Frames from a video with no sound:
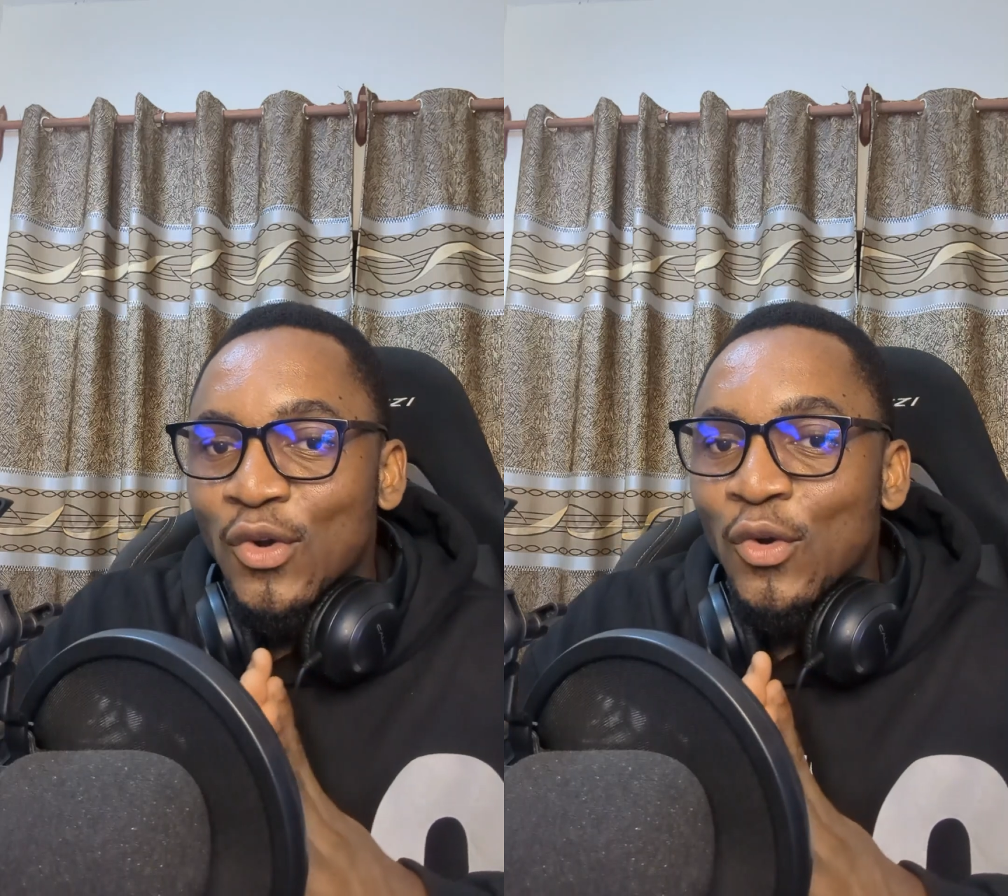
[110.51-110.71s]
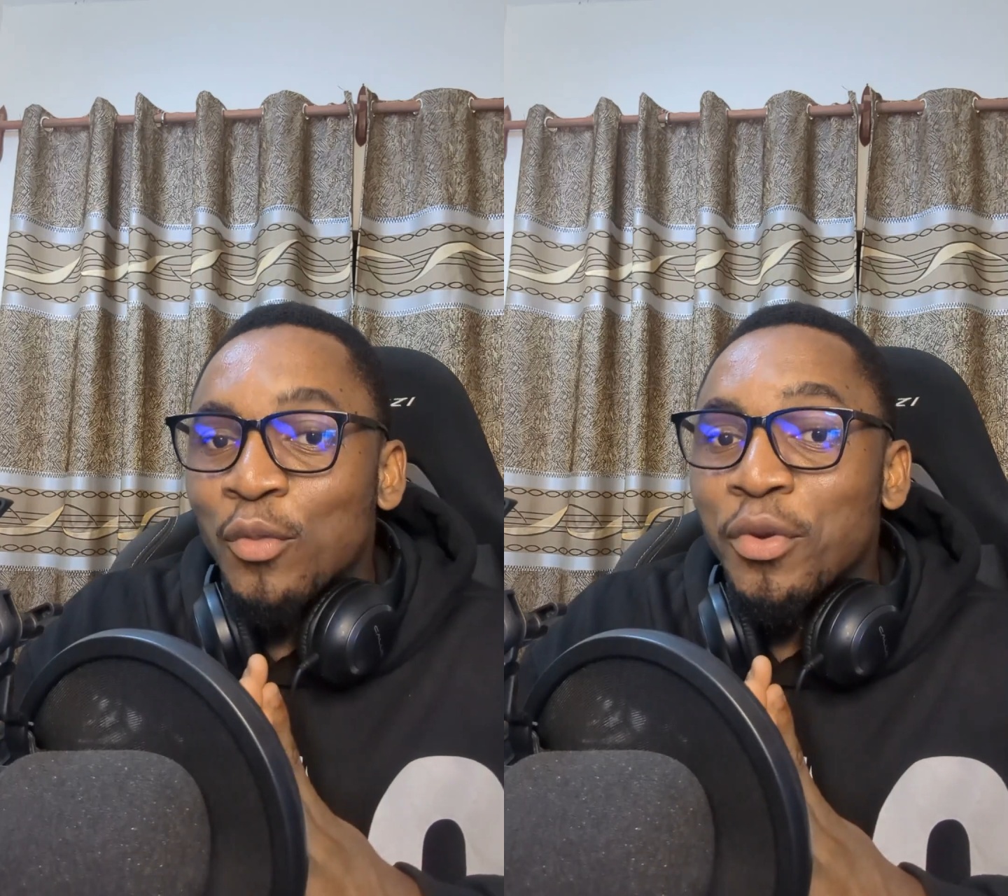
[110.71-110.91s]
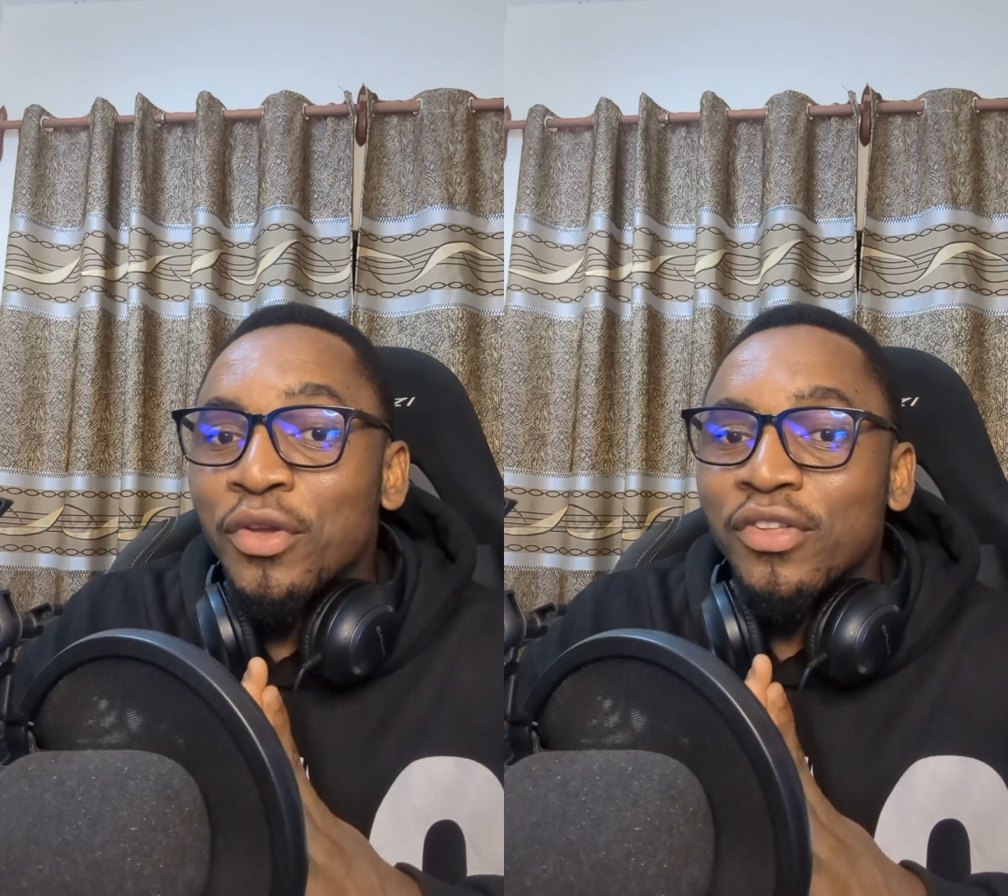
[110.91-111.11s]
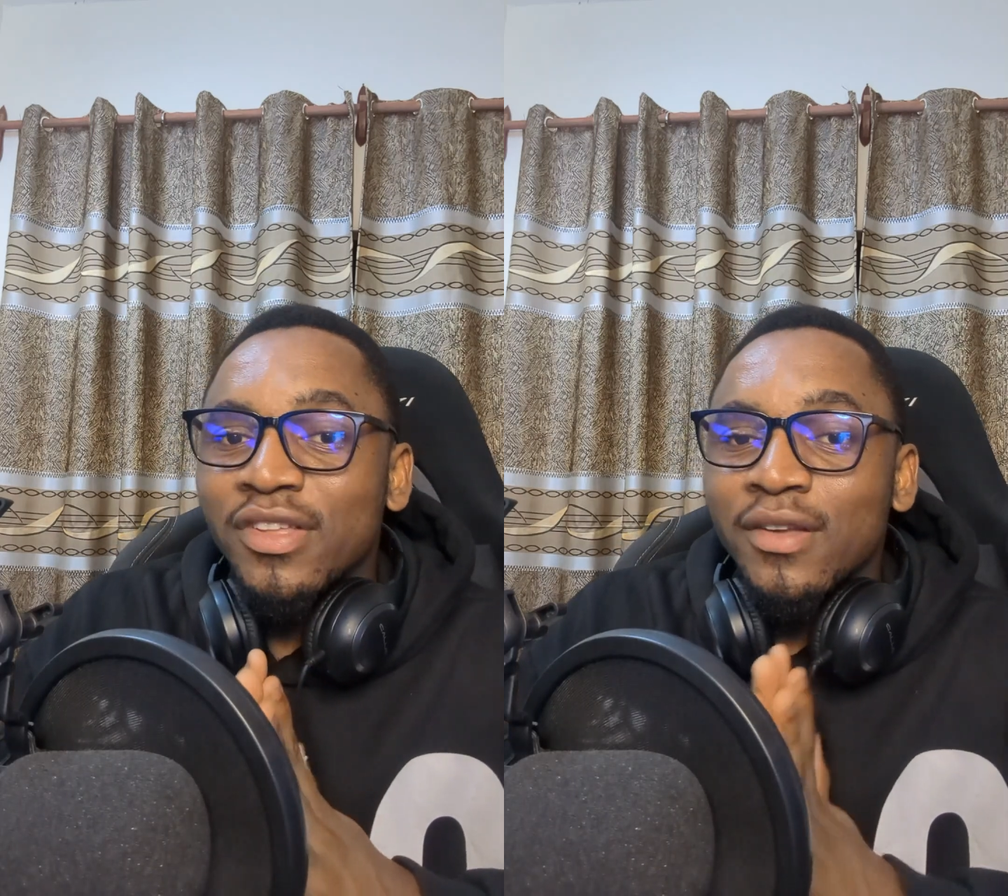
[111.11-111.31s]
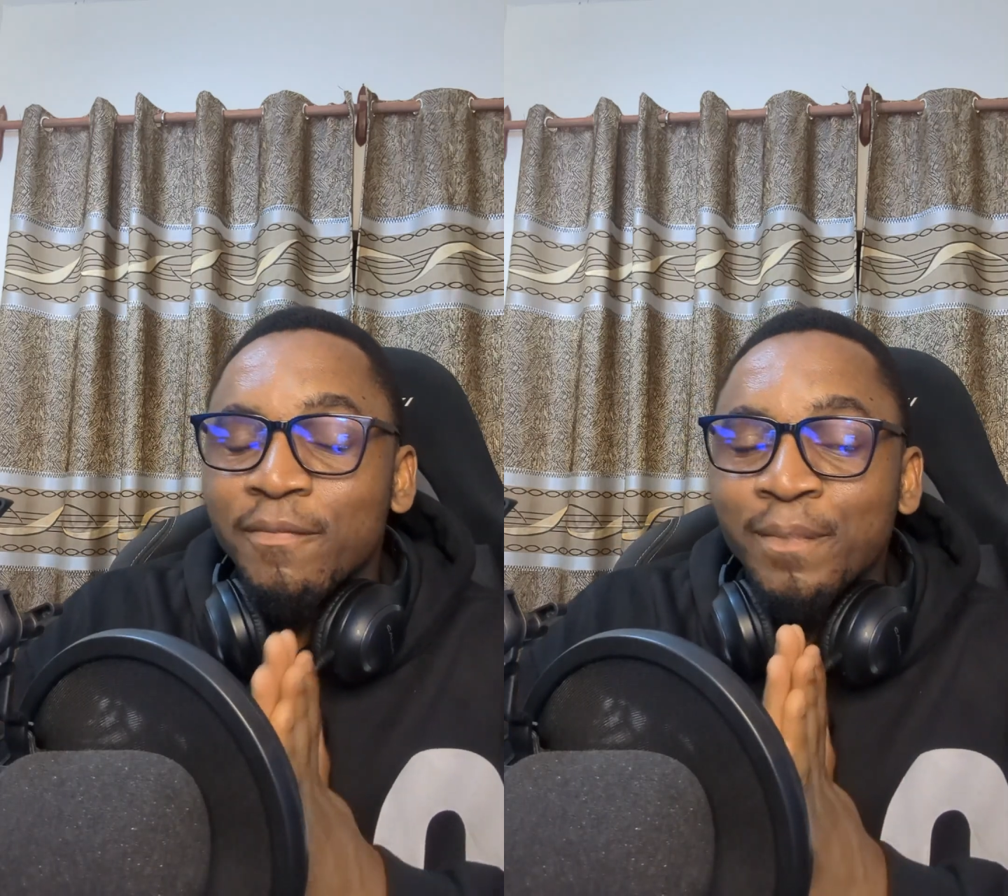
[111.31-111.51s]
We'll be
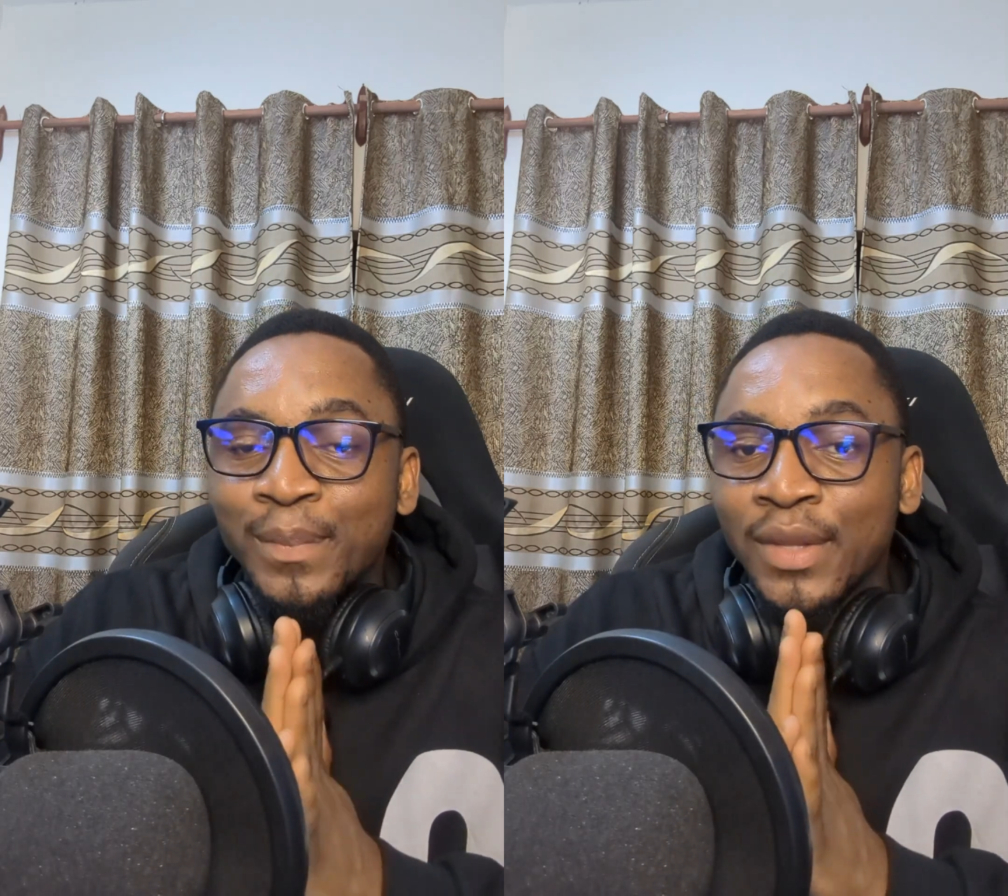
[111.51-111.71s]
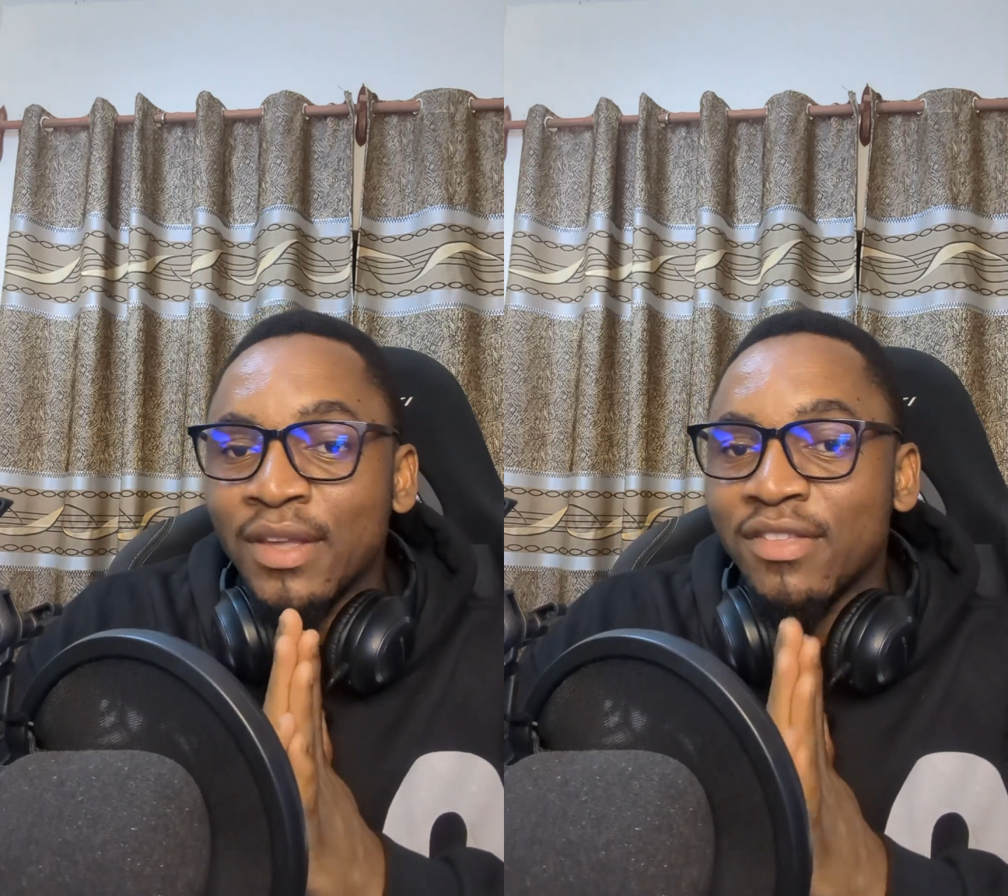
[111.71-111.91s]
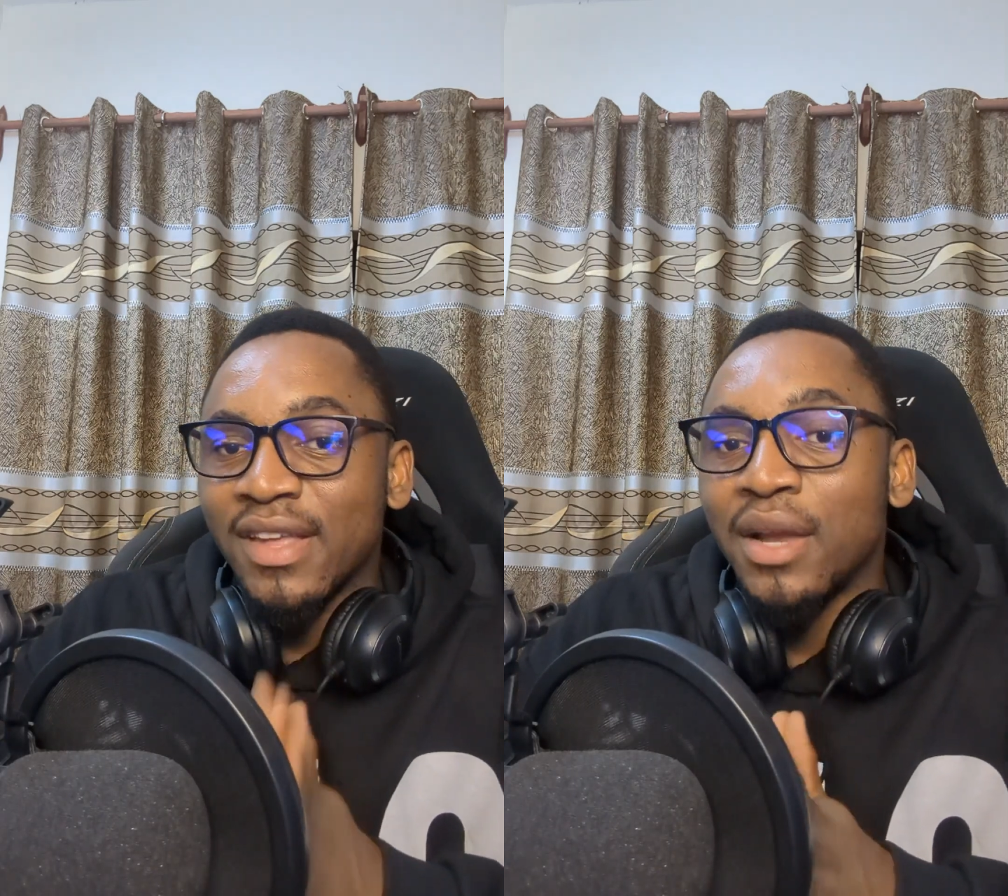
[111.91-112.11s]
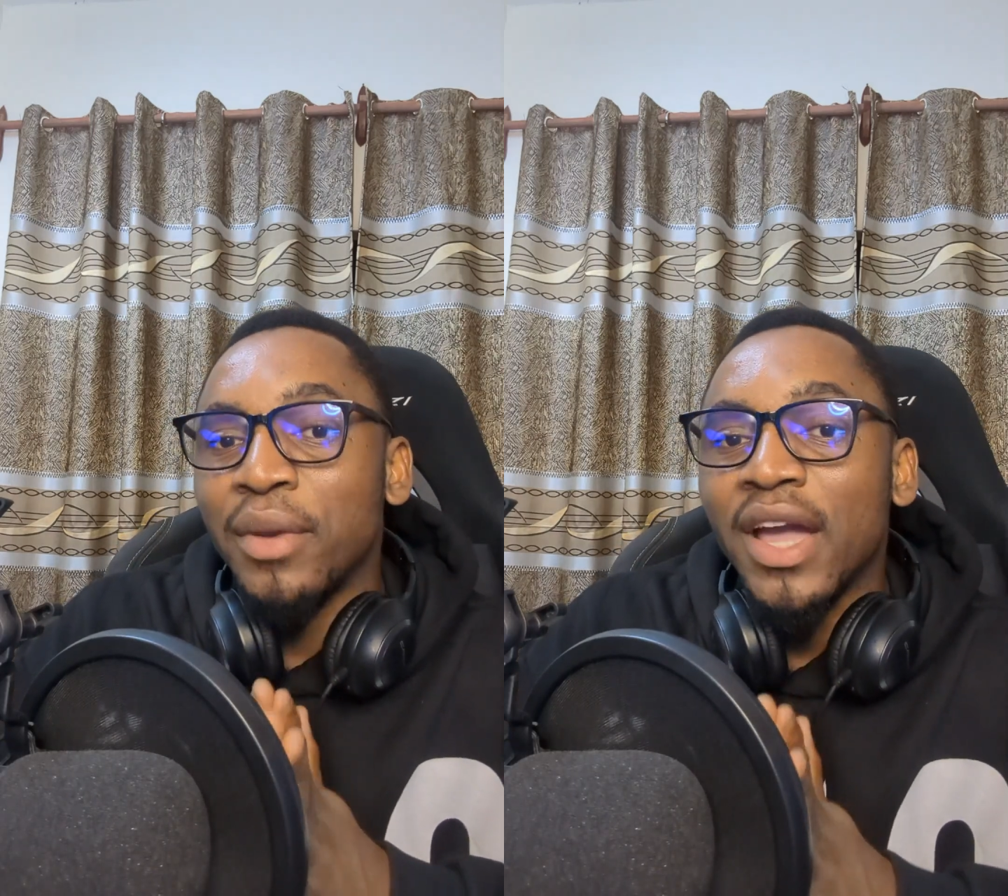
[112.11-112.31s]
using Celery